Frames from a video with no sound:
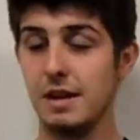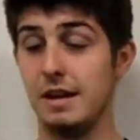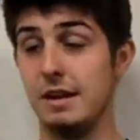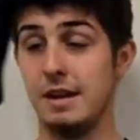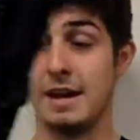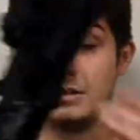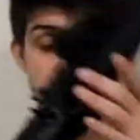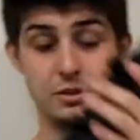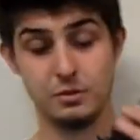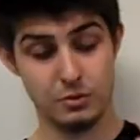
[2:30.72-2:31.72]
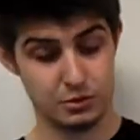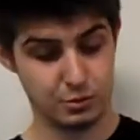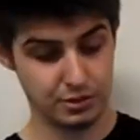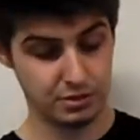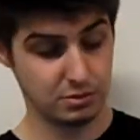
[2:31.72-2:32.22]
and it actually looks
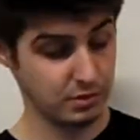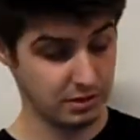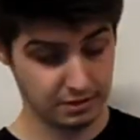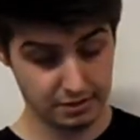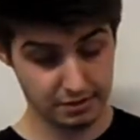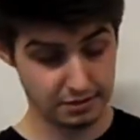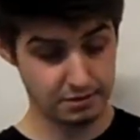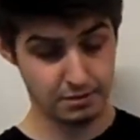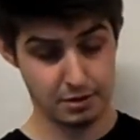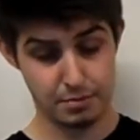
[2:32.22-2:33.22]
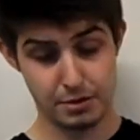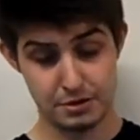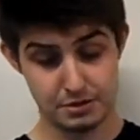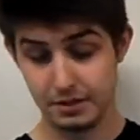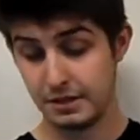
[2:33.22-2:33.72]
really sweet in the gun.
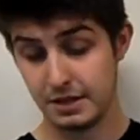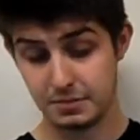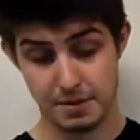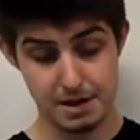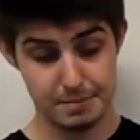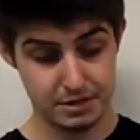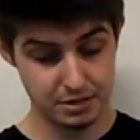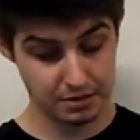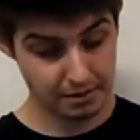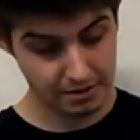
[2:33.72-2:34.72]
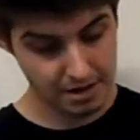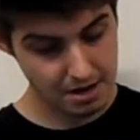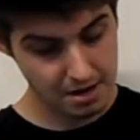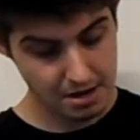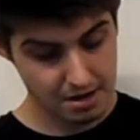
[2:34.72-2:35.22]
Personally, that's my opinion
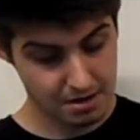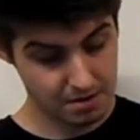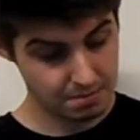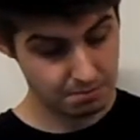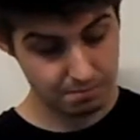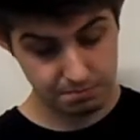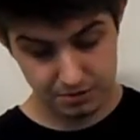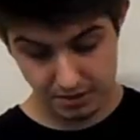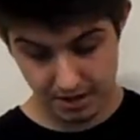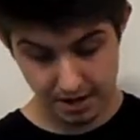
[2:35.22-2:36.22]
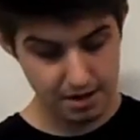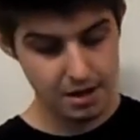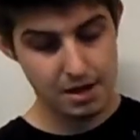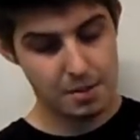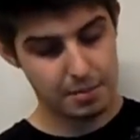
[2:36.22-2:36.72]
though. So yeah,
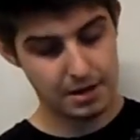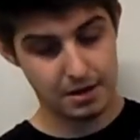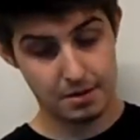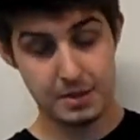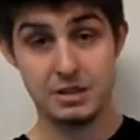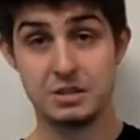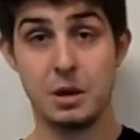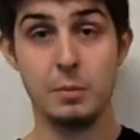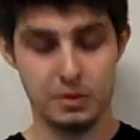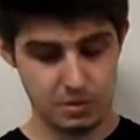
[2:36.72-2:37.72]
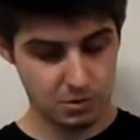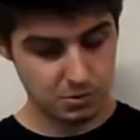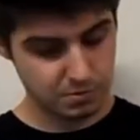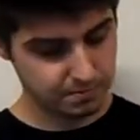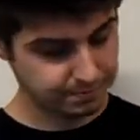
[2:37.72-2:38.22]
but it does come with
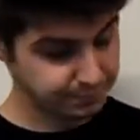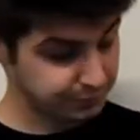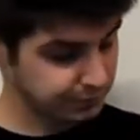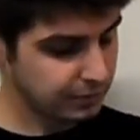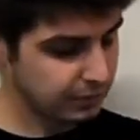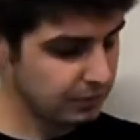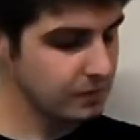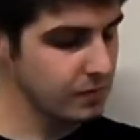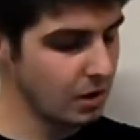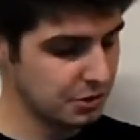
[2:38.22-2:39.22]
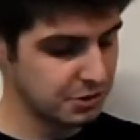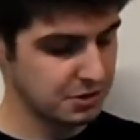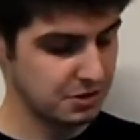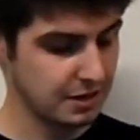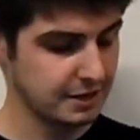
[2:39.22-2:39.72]
those. Also,
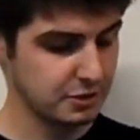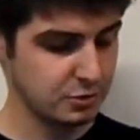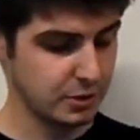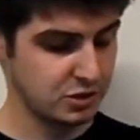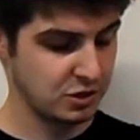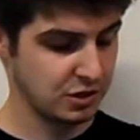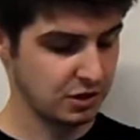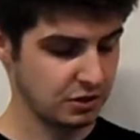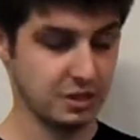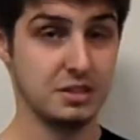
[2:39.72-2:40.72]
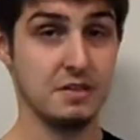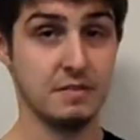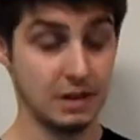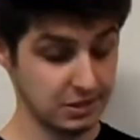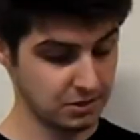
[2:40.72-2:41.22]
the selector switch clicks in
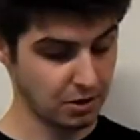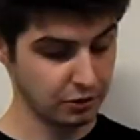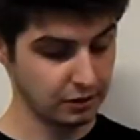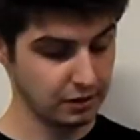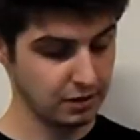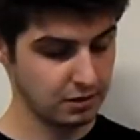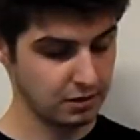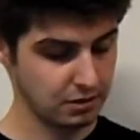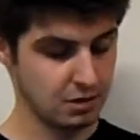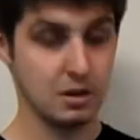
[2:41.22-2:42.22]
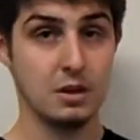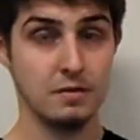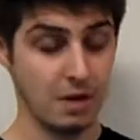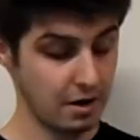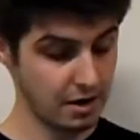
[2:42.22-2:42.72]
very solidly,
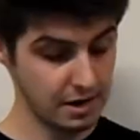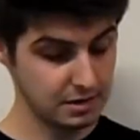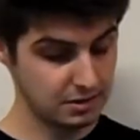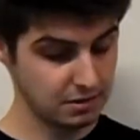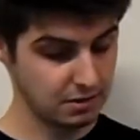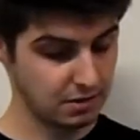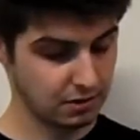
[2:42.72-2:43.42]
very nice.